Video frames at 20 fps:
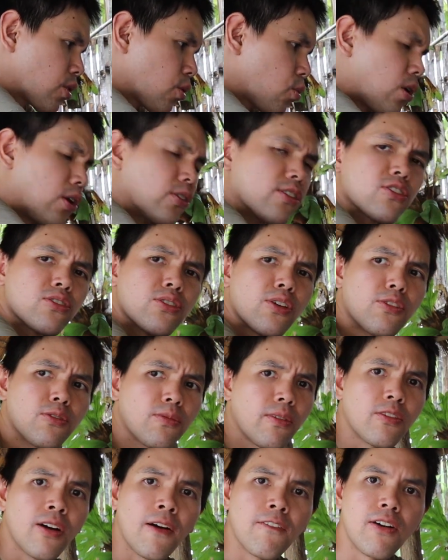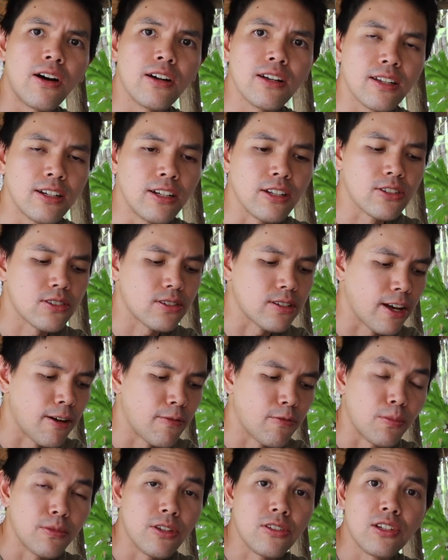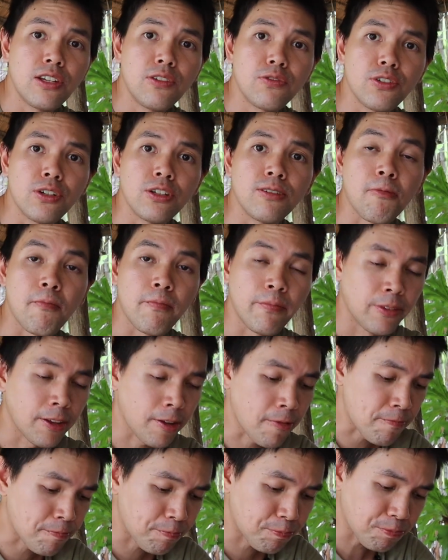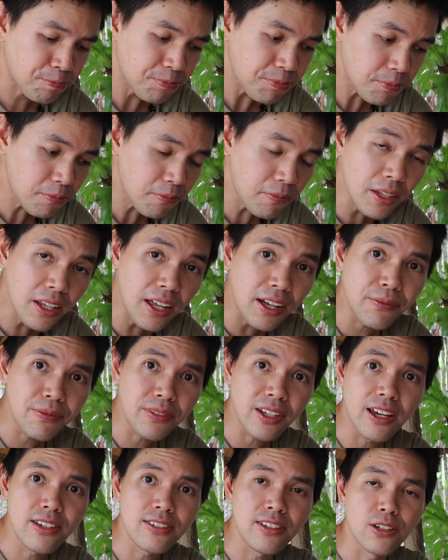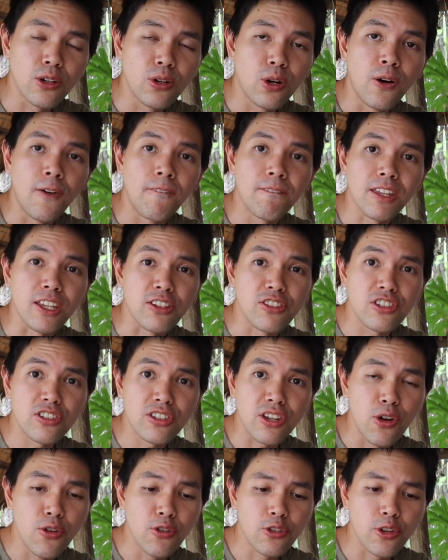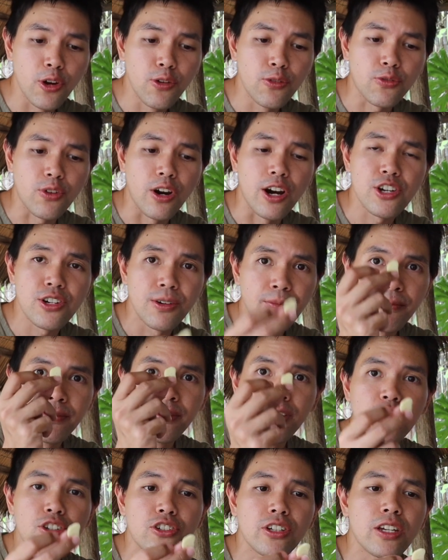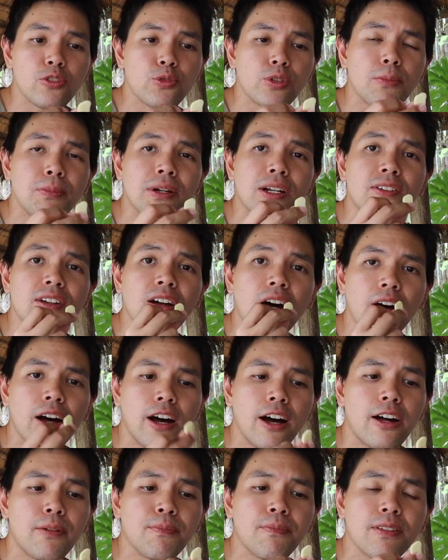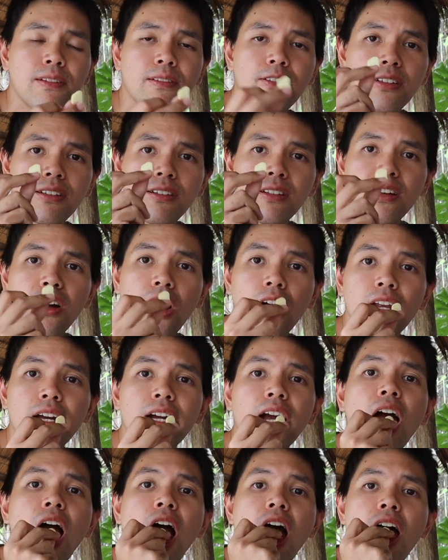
Wow, there's no funkiness from the seafood taste at all. It's so fresh. Chased with a bit of garlic.